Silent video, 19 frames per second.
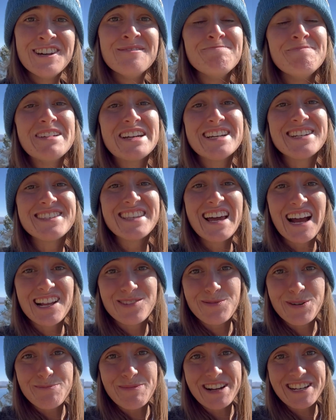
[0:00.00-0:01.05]
because
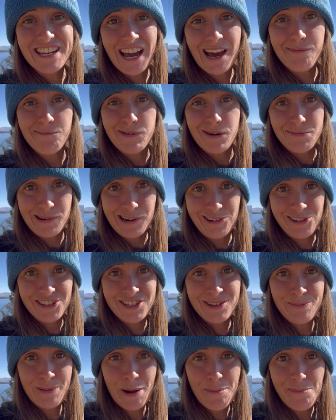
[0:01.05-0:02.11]
that's where my dad proposed
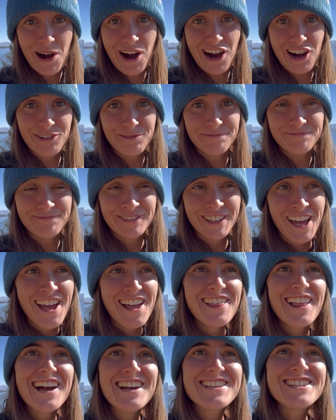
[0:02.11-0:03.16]
to my mom.
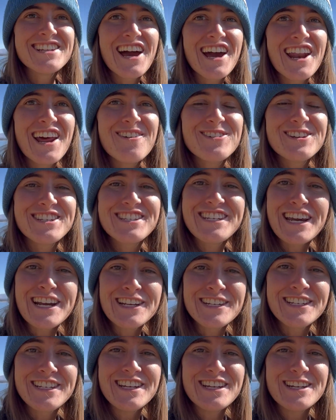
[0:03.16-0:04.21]
Last night I was
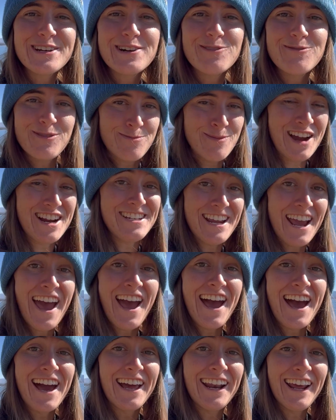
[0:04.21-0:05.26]
texting with my
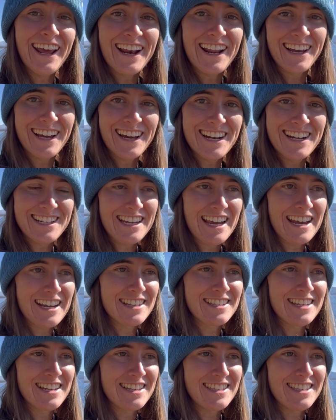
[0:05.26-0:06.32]
dad and I got a
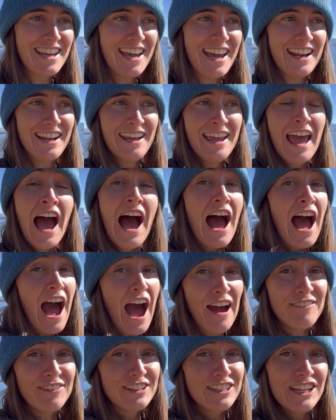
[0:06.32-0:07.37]
text that said,
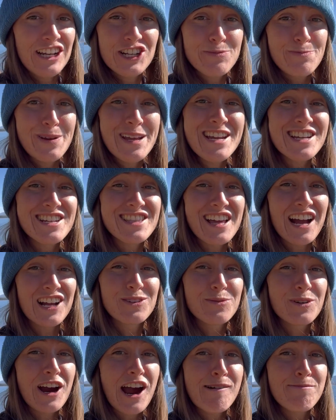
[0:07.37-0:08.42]
Avalanche Peak,
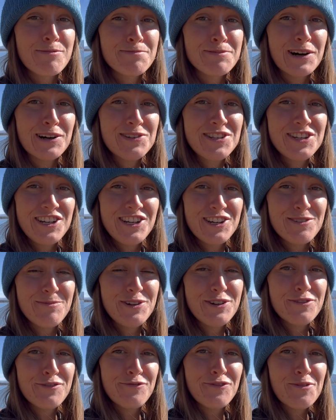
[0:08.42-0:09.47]
that's where I proposed to your
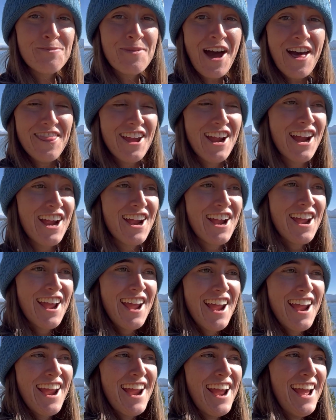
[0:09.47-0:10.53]
beautiful mother.
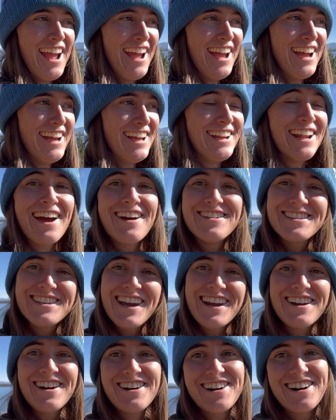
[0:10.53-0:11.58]
And I was
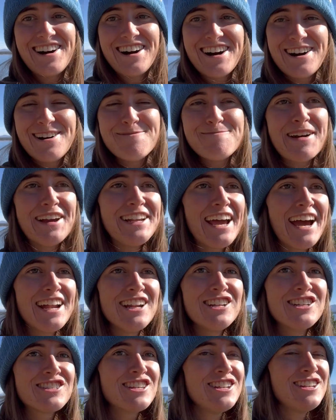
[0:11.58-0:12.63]
like, aw, my dad
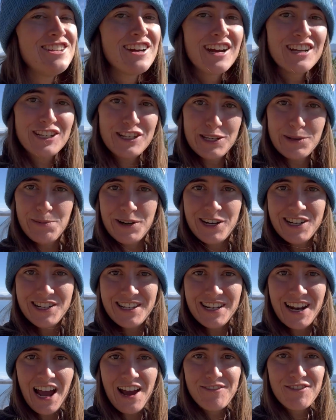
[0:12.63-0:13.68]
is the nicest
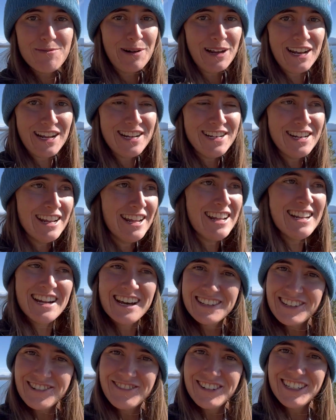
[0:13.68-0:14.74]
person ever, but he doesn't
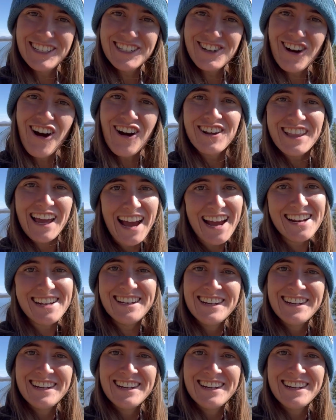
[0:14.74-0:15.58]
really talk that